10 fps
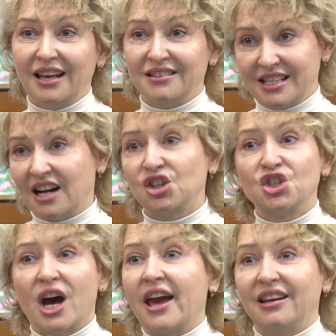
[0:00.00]
and start
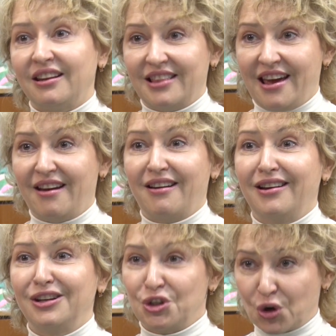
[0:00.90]
shining there,
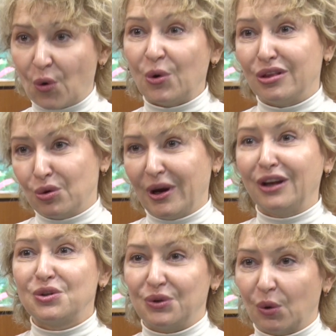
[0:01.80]
showing the
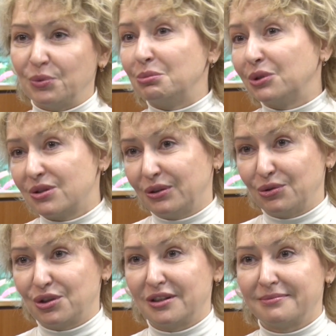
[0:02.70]
way to the optimal
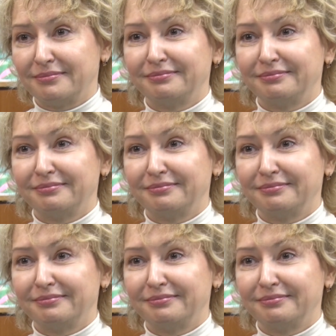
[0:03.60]
solution.